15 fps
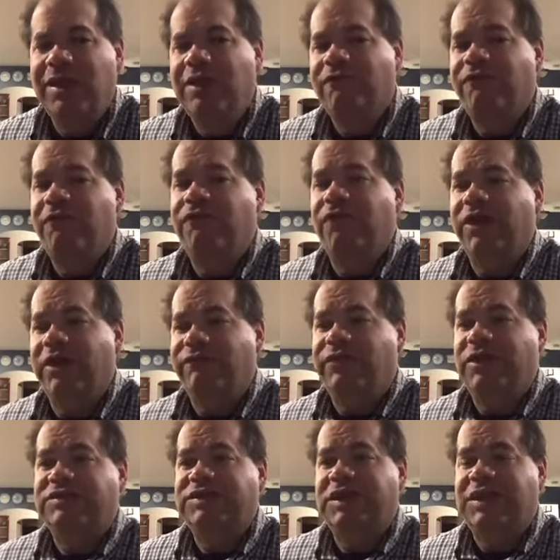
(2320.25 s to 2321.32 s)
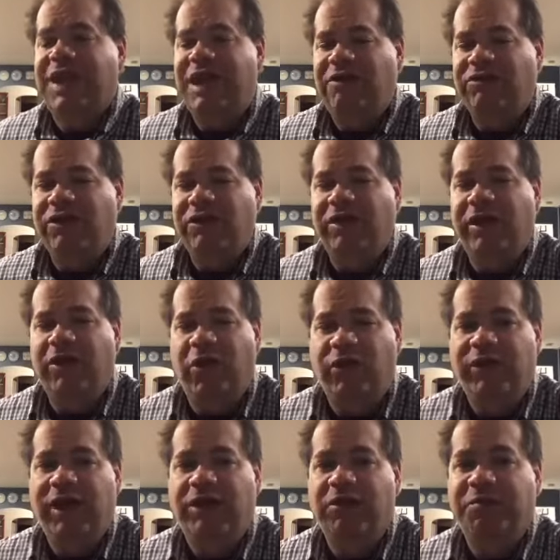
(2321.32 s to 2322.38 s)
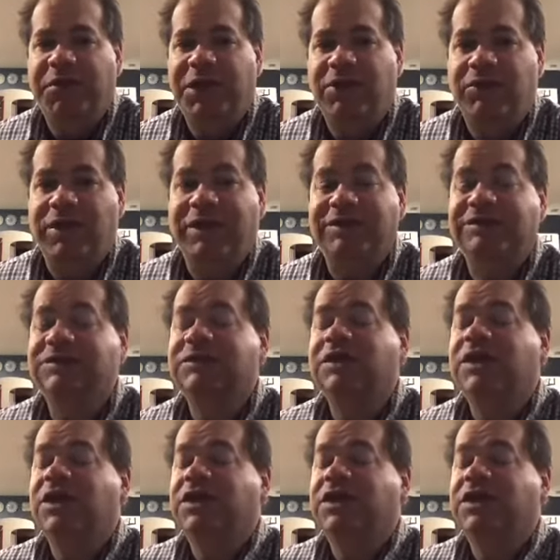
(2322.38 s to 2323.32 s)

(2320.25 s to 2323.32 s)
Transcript: for forgiveness and calculate all the other periods.